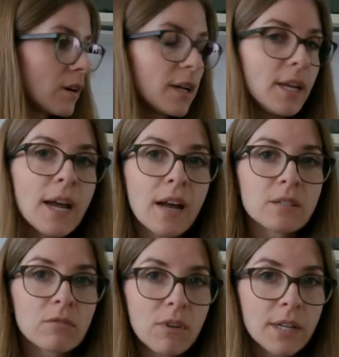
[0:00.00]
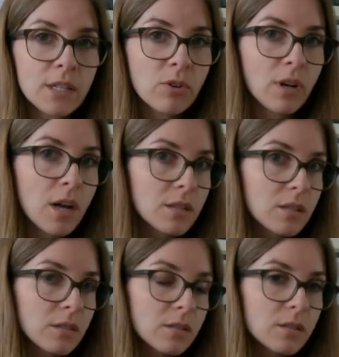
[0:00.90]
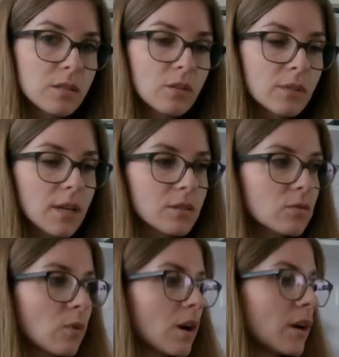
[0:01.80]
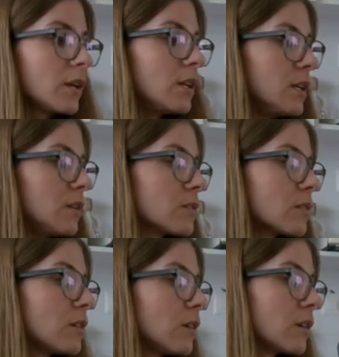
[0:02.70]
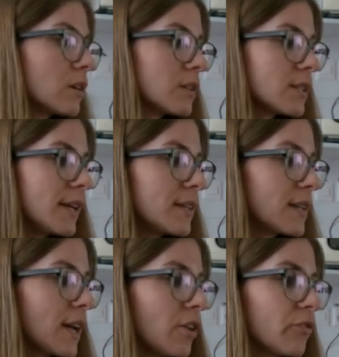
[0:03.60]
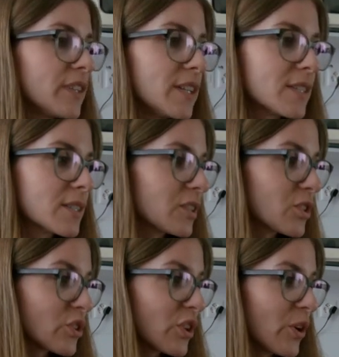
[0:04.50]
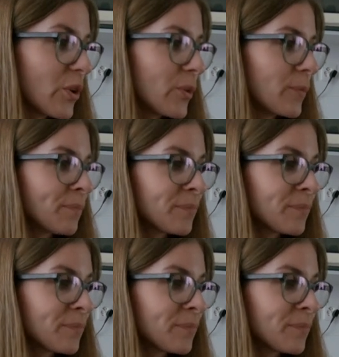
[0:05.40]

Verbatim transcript: He has a radio license, so that's why he's gonna take care of this. So